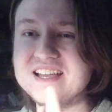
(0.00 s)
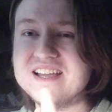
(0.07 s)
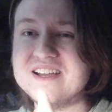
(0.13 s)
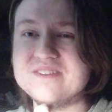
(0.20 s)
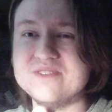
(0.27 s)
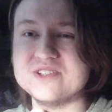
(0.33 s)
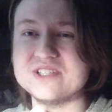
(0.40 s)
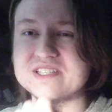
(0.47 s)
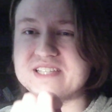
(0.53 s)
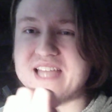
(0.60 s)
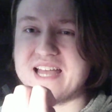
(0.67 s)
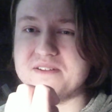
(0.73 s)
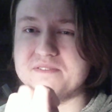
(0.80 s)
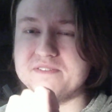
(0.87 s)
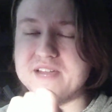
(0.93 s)
which is
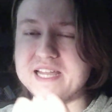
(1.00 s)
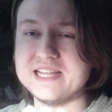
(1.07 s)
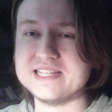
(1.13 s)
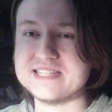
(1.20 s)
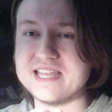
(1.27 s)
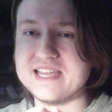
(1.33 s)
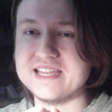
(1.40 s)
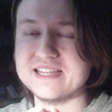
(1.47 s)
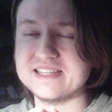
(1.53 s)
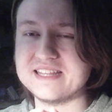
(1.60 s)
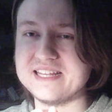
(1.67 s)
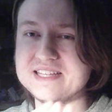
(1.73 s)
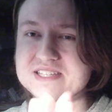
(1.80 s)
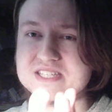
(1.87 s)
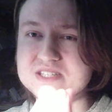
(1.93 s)
kind of Van saying
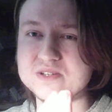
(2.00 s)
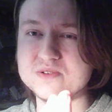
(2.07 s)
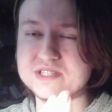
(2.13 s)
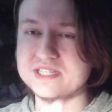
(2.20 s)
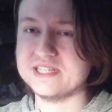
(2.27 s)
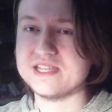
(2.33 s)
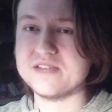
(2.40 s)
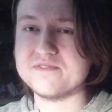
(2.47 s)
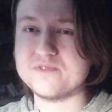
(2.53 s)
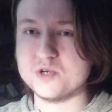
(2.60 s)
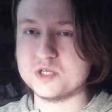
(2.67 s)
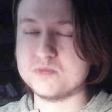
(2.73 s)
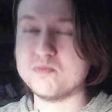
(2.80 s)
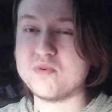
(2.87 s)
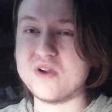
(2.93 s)
that he's still singing for
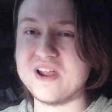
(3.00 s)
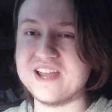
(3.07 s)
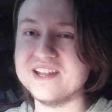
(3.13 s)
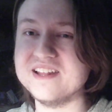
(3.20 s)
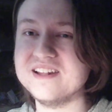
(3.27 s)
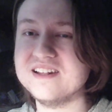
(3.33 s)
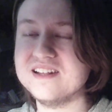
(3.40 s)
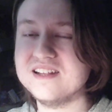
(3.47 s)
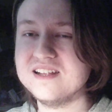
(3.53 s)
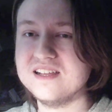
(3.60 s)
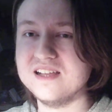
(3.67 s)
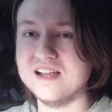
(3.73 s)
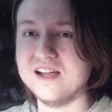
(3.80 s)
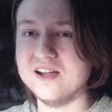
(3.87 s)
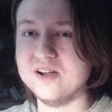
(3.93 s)
his bread
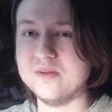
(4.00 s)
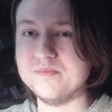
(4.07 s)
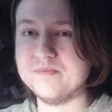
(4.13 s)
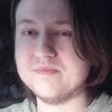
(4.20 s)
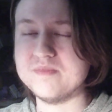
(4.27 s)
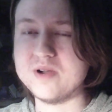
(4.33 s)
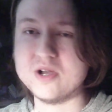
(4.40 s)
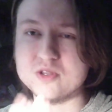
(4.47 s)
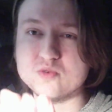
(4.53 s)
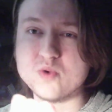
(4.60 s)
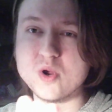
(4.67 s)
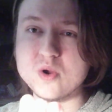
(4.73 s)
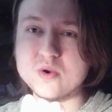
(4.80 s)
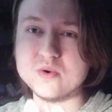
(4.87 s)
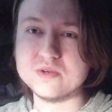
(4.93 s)
on the
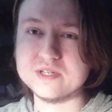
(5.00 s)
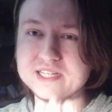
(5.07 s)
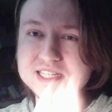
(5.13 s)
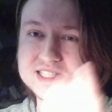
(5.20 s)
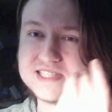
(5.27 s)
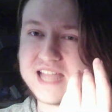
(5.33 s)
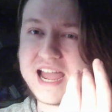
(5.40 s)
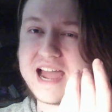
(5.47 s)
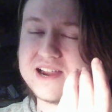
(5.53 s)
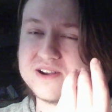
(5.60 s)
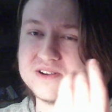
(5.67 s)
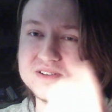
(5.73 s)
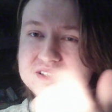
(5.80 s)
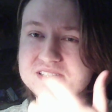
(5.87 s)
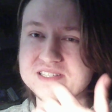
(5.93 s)
road, and he's
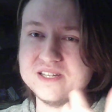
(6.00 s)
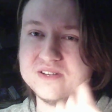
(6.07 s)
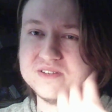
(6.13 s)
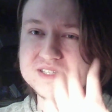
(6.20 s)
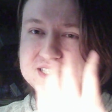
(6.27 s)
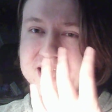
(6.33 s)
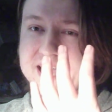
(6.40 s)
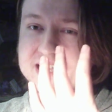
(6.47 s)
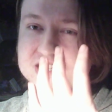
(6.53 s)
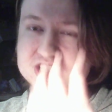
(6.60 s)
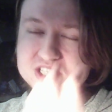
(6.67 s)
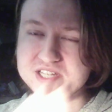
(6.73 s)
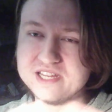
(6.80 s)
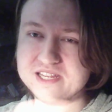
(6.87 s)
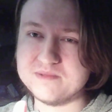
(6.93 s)
tired. It's
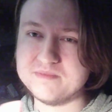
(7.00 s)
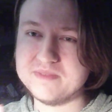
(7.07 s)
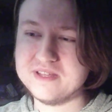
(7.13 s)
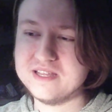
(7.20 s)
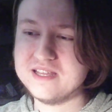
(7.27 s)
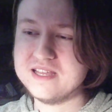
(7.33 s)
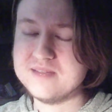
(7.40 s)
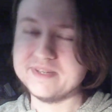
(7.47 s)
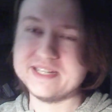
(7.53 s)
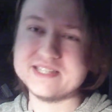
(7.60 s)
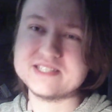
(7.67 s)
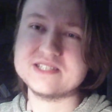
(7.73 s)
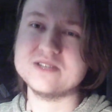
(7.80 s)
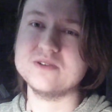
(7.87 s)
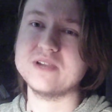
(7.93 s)
aged him, but
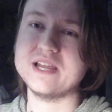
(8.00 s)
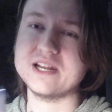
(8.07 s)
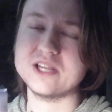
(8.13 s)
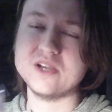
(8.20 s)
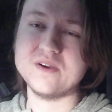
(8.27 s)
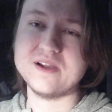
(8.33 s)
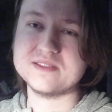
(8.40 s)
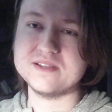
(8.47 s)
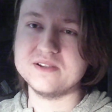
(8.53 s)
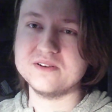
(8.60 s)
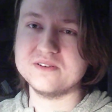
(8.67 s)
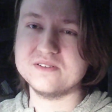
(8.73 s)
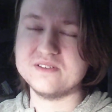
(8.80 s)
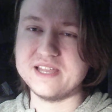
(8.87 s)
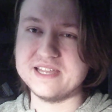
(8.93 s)
he's still got to go out
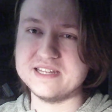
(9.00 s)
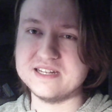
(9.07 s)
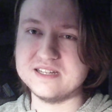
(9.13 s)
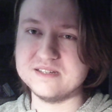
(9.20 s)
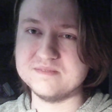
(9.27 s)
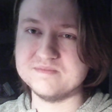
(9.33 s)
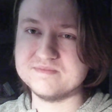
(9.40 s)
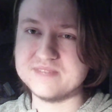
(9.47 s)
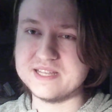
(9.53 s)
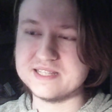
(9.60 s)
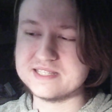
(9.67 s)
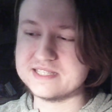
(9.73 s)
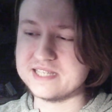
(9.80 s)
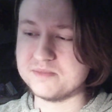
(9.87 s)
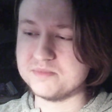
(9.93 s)
there
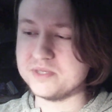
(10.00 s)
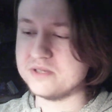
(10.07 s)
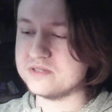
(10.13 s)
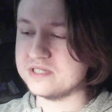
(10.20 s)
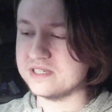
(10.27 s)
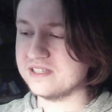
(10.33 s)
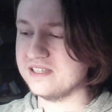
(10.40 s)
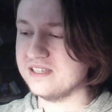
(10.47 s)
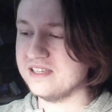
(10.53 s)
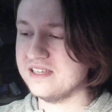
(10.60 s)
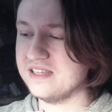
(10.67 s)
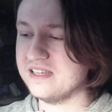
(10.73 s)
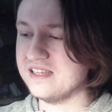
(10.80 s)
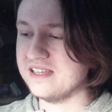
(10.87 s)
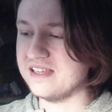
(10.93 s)
and sing music.
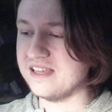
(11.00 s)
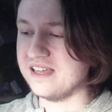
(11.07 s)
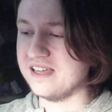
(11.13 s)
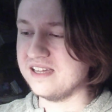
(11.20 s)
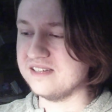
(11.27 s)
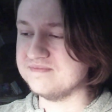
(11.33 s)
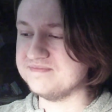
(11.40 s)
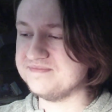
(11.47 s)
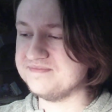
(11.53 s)
Another